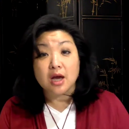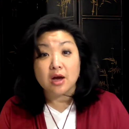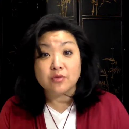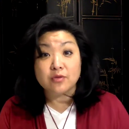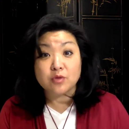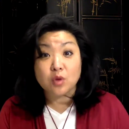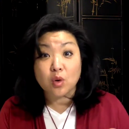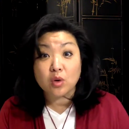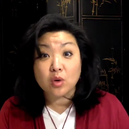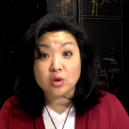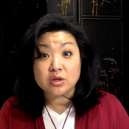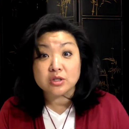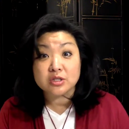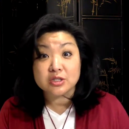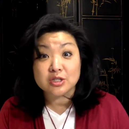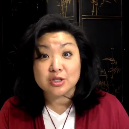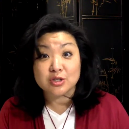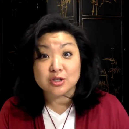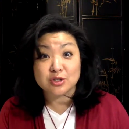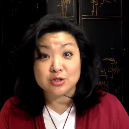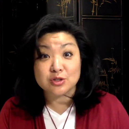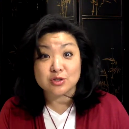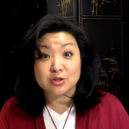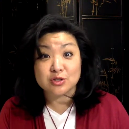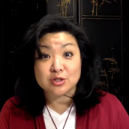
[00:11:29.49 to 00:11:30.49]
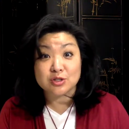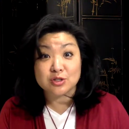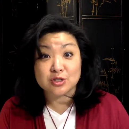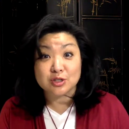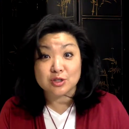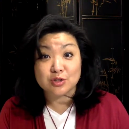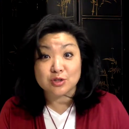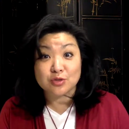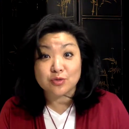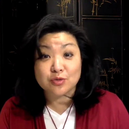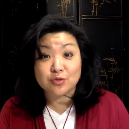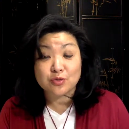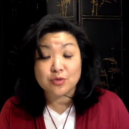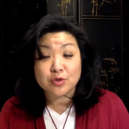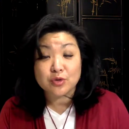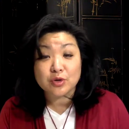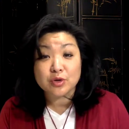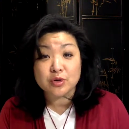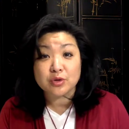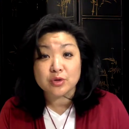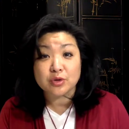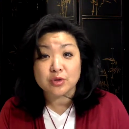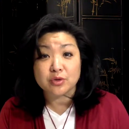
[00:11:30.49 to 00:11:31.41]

Of course, there's such fruit